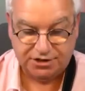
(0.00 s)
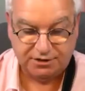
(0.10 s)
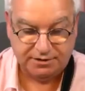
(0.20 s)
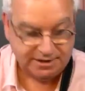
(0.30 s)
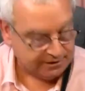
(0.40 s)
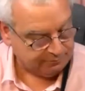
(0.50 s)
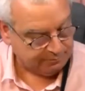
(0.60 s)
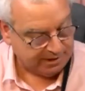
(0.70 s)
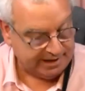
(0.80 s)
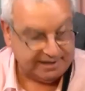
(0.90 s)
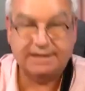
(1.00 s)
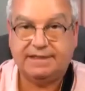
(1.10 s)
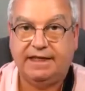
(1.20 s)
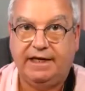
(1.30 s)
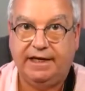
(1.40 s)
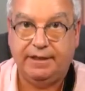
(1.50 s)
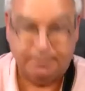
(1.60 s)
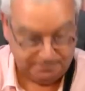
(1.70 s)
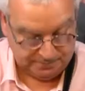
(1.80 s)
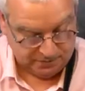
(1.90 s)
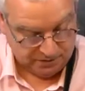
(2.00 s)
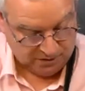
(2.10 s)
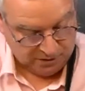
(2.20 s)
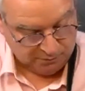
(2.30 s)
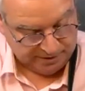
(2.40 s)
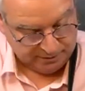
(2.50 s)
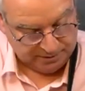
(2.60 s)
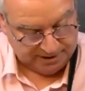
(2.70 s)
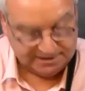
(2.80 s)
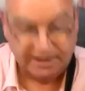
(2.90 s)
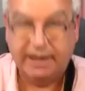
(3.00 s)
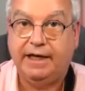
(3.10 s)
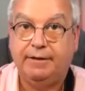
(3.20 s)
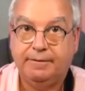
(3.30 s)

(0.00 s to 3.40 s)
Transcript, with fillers: So instead of playing the C here, we could play a C here.